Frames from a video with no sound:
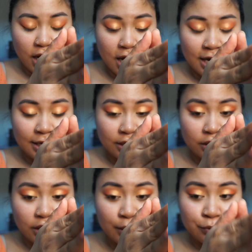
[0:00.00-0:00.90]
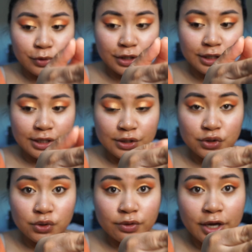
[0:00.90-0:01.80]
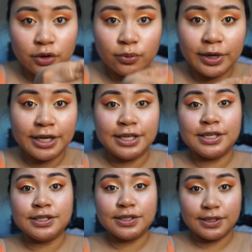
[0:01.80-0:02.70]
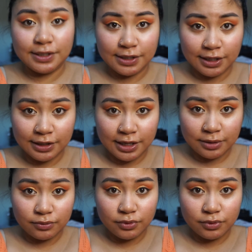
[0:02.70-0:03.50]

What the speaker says: I am really into that radiant skin-like